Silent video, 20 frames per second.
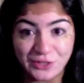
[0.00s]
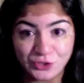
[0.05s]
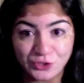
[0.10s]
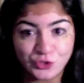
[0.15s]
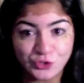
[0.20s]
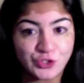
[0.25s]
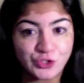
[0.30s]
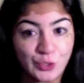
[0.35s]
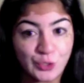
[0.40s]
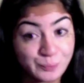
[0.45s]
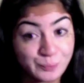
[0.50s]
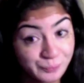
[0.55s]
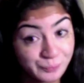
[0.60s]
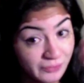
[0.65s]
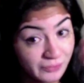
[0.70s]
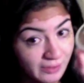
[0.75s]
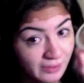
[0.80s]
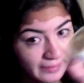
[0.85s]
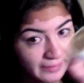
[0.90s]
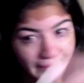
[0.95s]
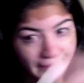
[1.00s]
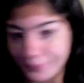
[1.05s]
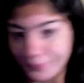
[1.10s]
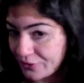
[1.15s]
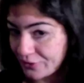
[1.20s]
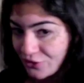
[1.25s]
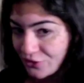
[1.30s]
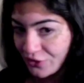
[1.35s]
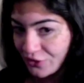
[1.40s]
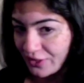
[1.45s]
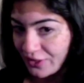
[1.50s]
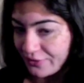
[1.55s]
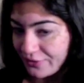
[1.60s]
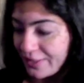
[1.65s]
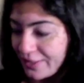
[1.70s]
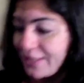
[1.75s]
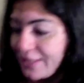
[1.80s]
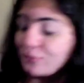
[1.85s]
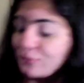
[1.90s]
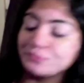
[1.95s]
So I'm going to start that right now.